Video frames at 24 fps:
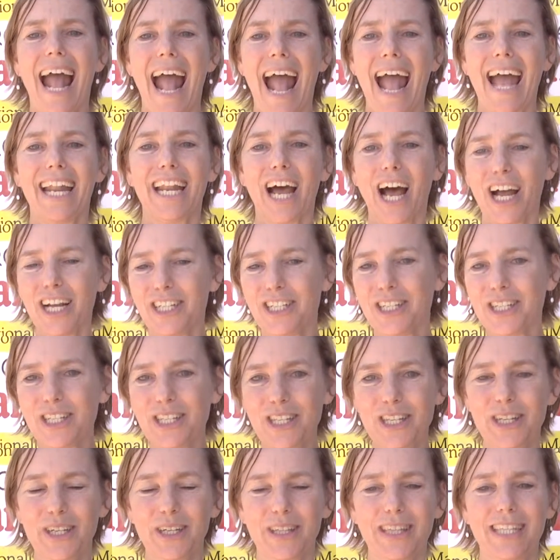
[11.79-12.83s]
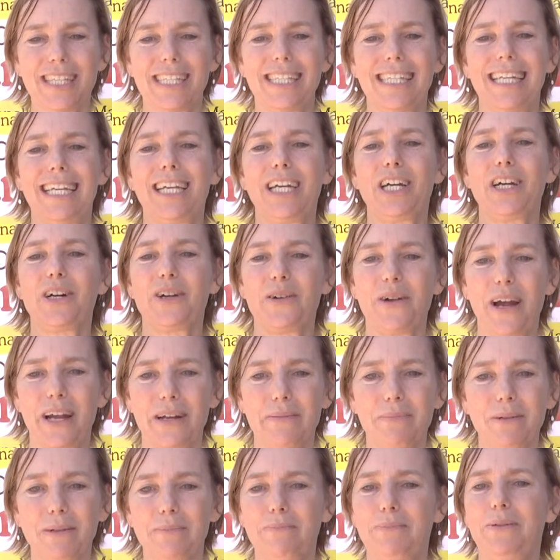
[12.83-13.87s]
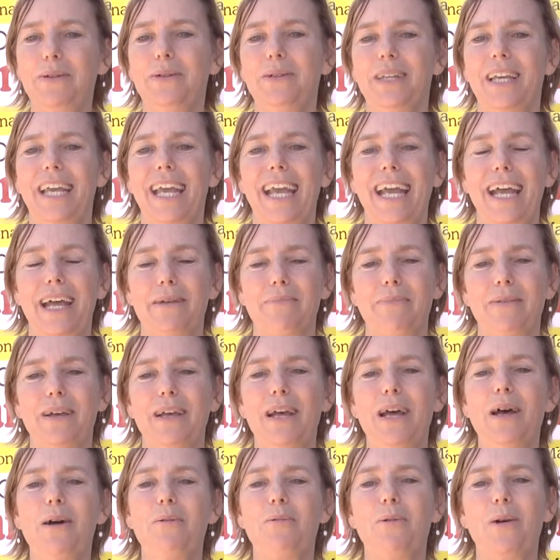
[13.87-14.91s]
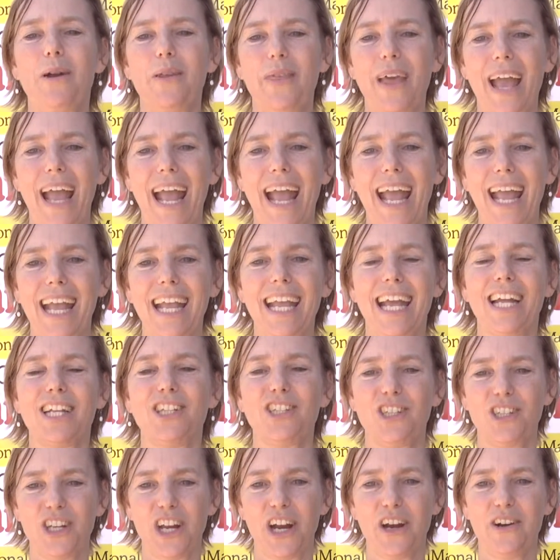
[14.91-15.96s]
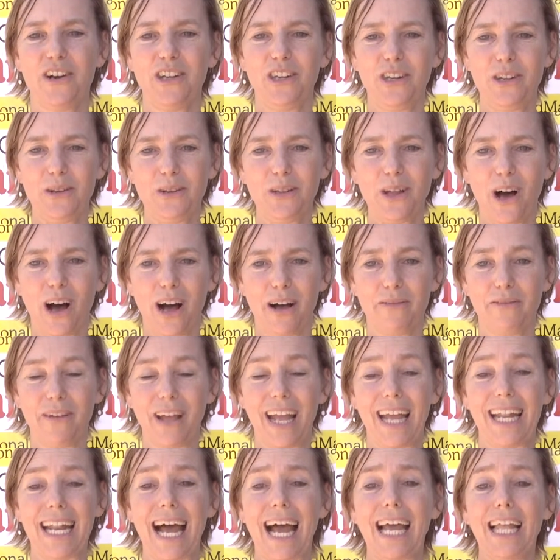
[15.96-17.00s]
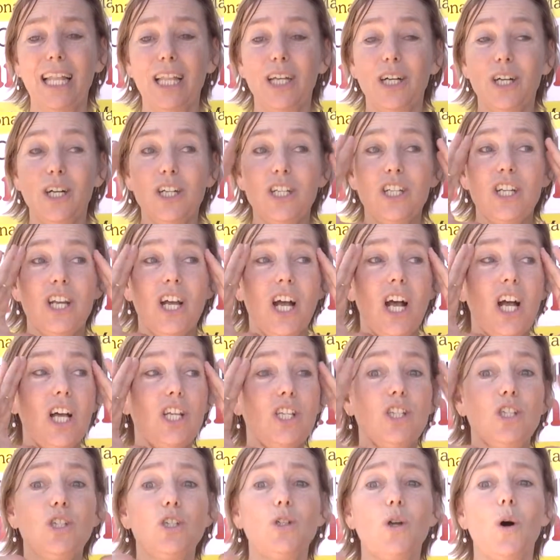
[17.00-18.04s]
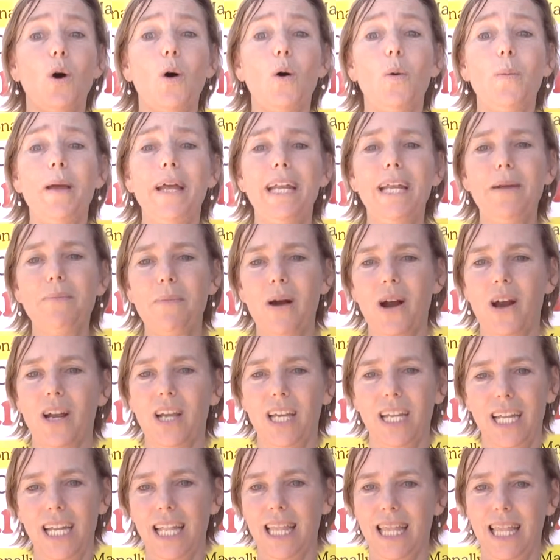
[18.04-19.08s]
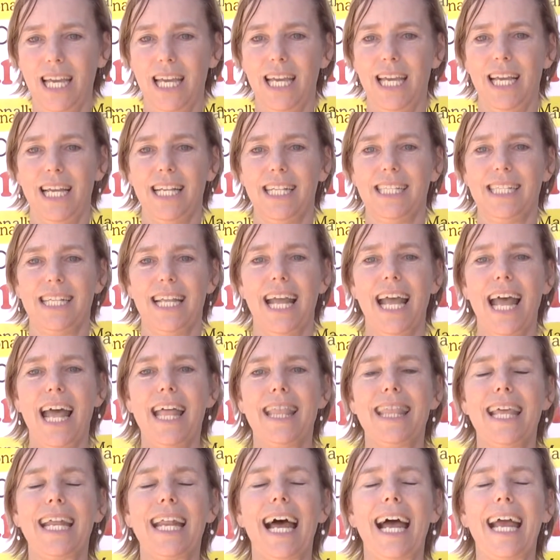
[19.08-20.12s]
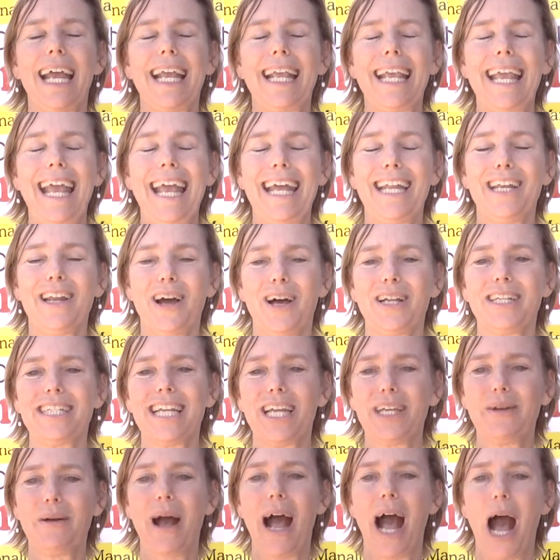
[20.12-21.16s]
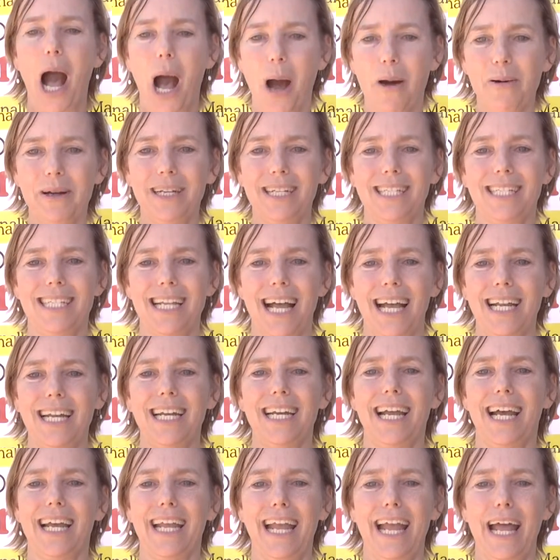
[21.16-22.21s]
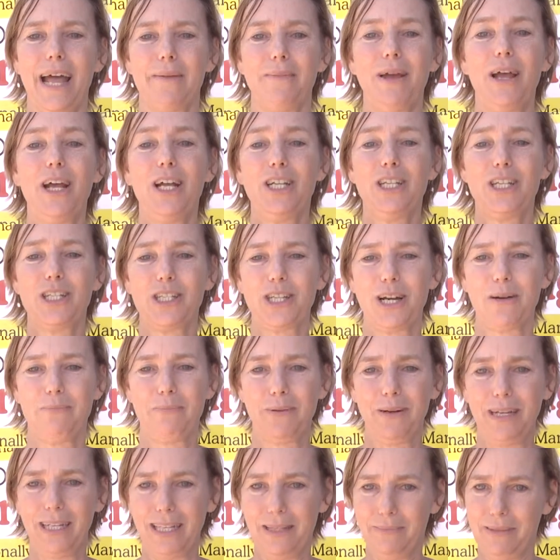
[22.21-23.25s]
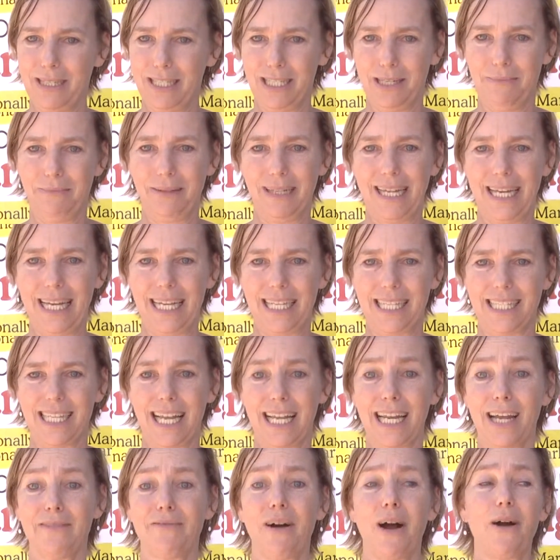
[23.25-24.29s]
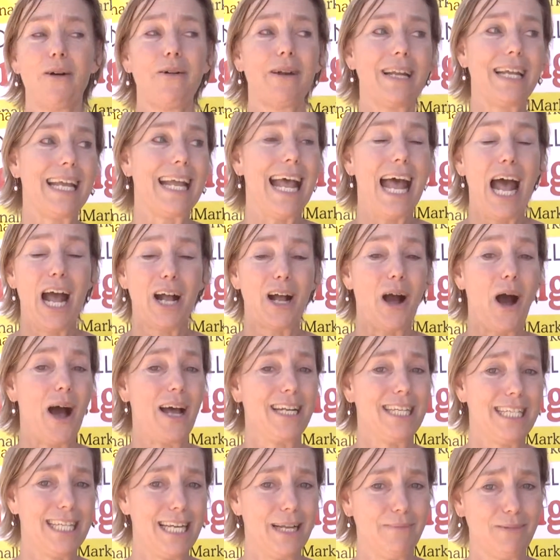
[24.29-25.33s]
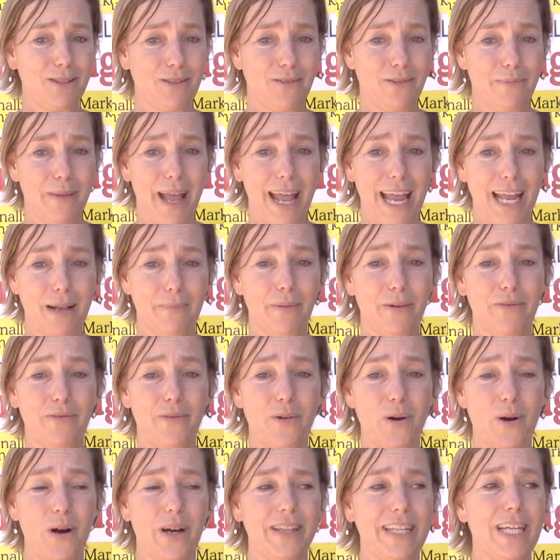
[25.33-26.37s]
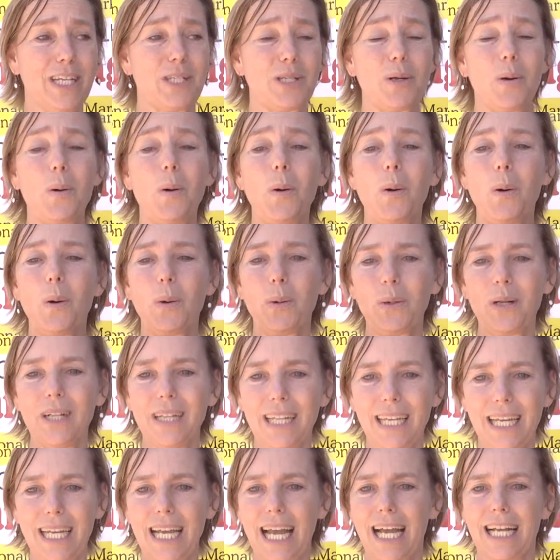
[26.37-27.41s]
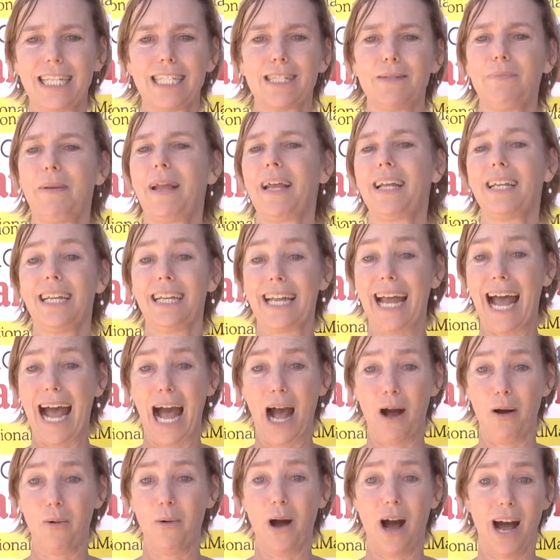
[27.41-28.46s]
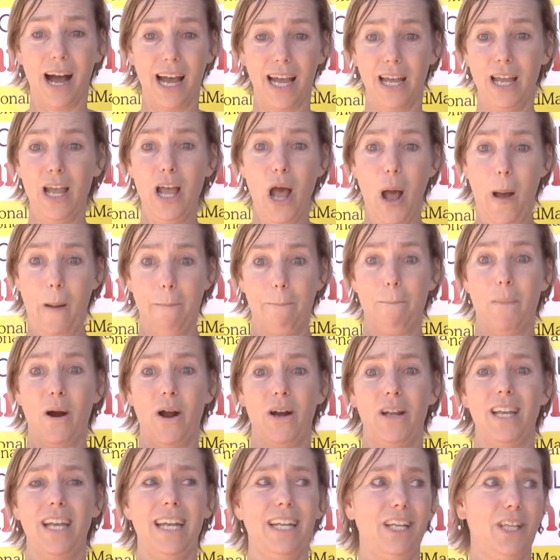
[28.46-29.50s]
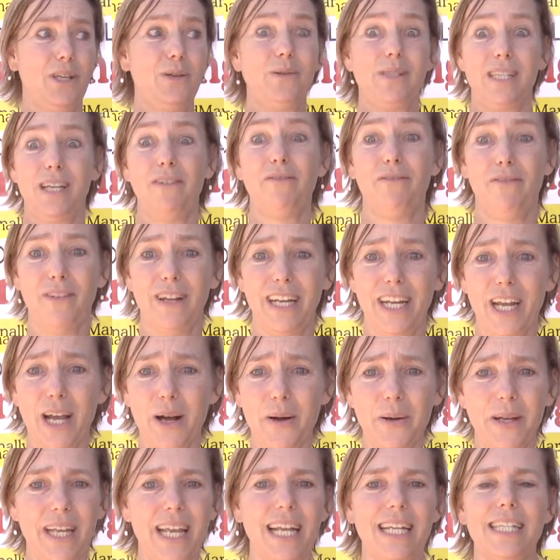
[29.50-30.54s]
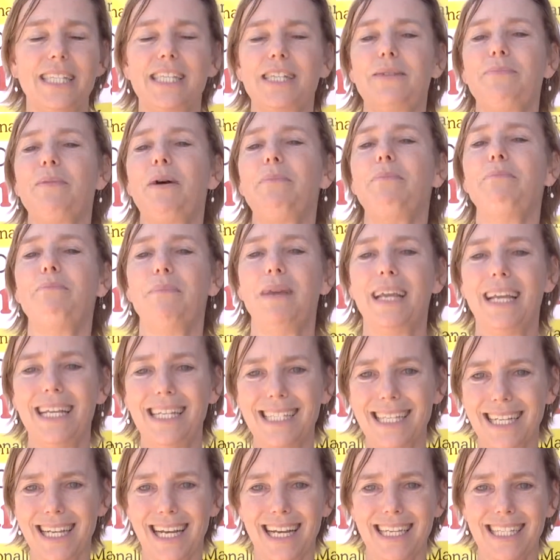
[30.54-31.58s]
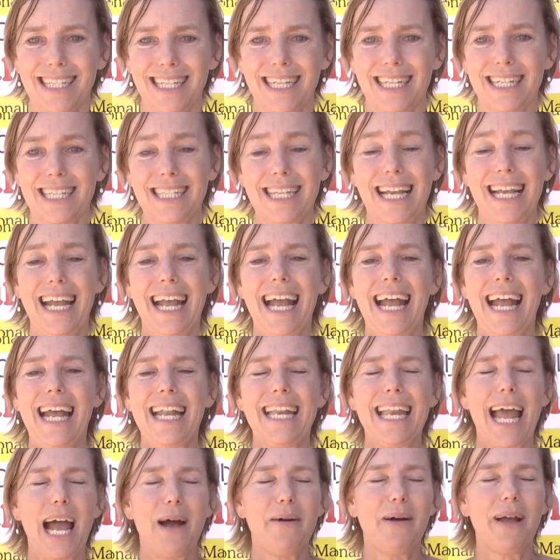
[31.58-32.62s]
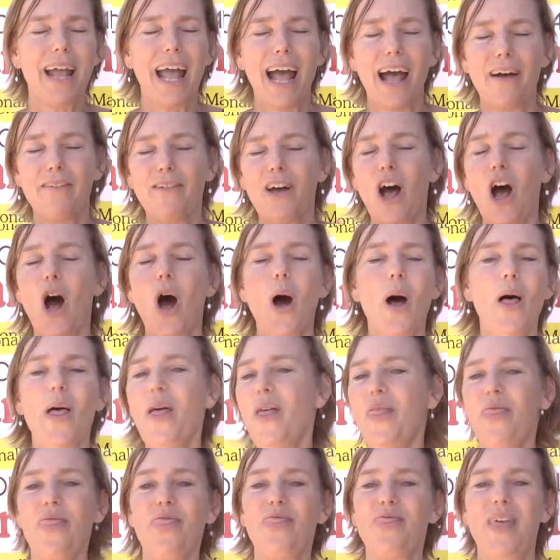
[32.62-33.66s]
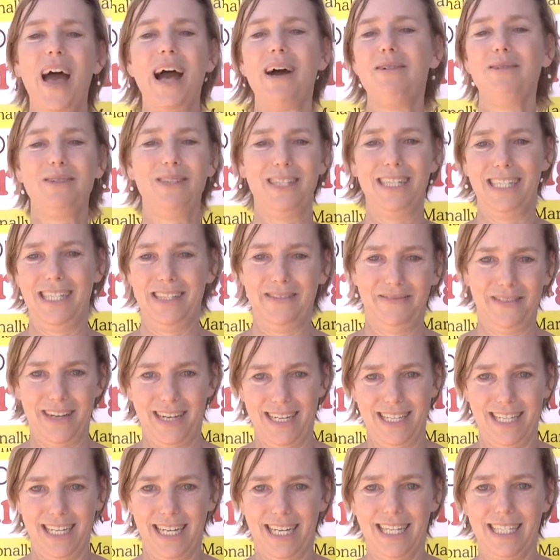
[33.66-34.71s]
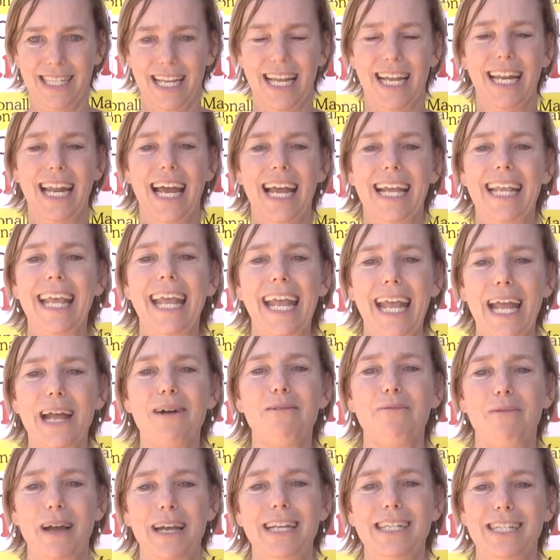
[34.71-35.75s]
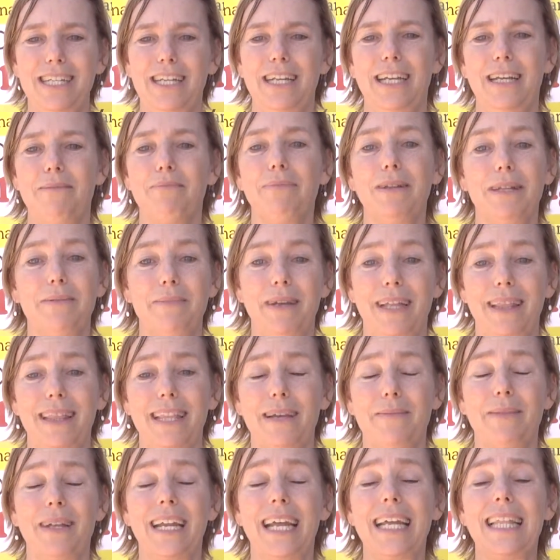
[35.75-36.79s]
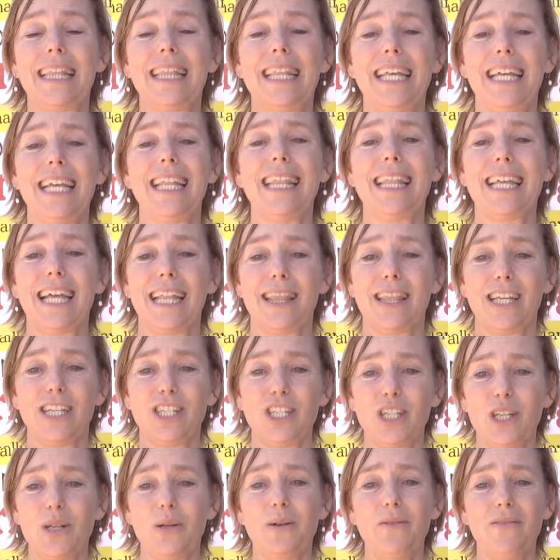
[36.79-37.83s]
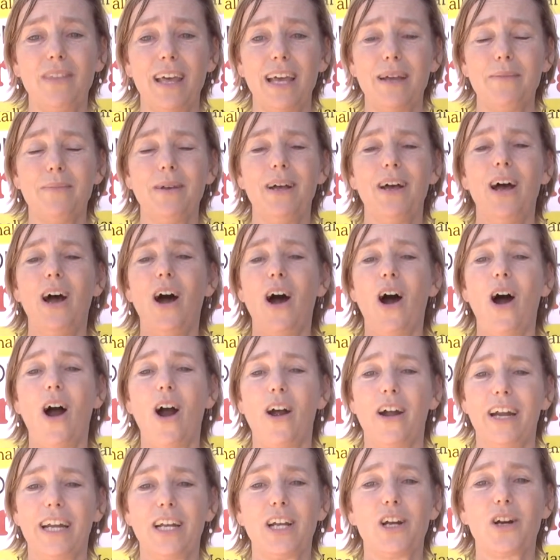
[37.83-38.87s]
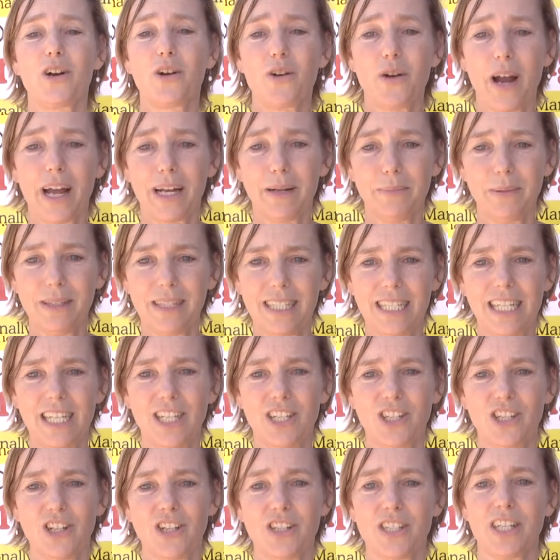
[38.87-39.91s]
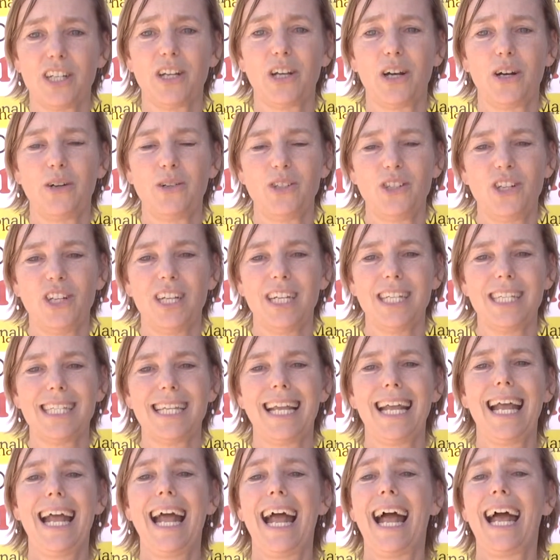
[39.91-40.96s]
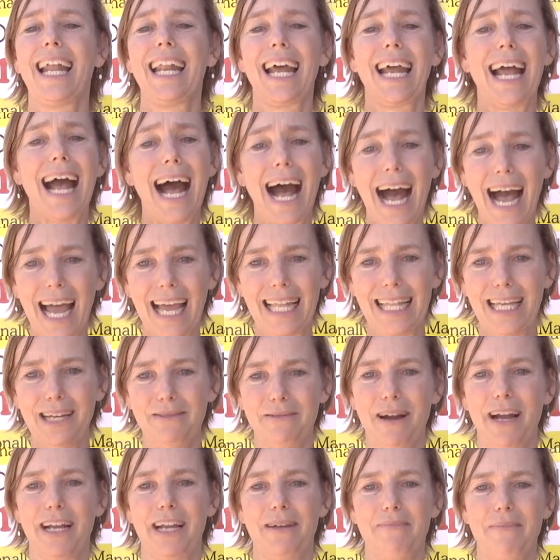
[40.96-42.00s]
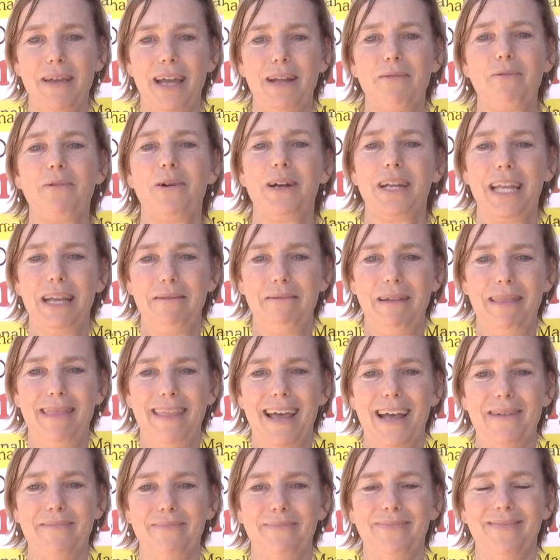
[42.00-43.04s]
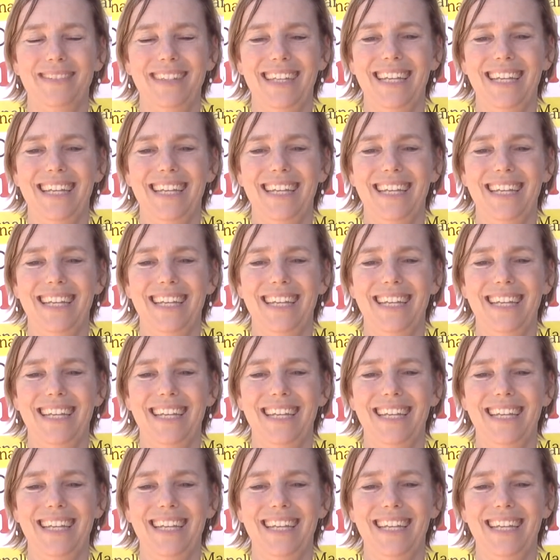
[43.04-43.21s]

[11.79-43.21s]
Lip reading: And I just took this incredible boot camp with Hank and Sharon Yuloff, and I learned so many marketing things that I cannot tell you how excited I am to start putting them into place. And I've already gotten tips from Hank before, and they totally expanded how I market using video. He had some amazing ideas. Now I have thousands of ideas, and I can't wait to implement them. And I think that the two of them are incredible teachers and coaches, and I highly recommend working with them.